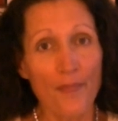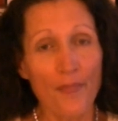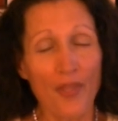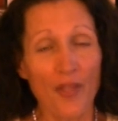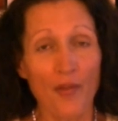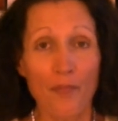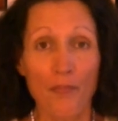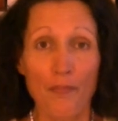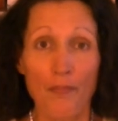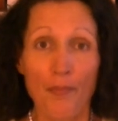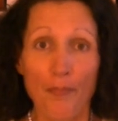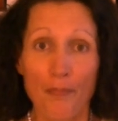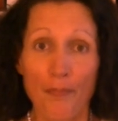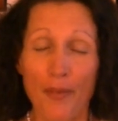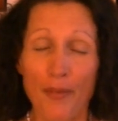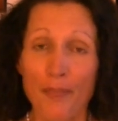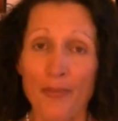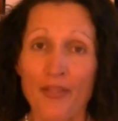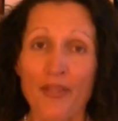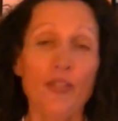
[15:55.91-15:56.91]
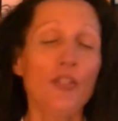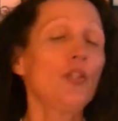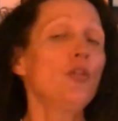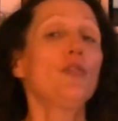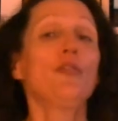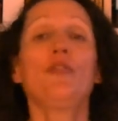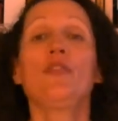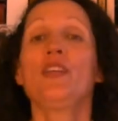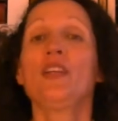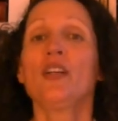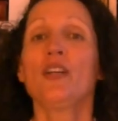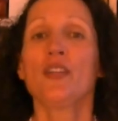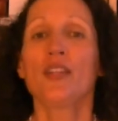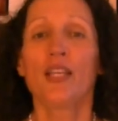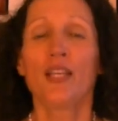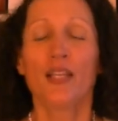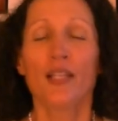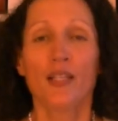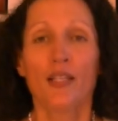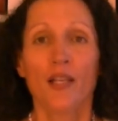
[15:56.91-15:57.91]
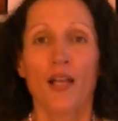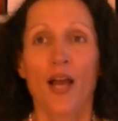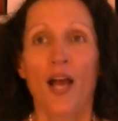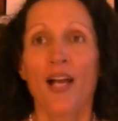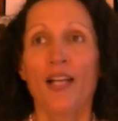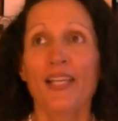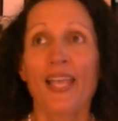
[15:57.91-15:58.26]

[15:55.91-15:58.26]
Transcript: that maybe you feel a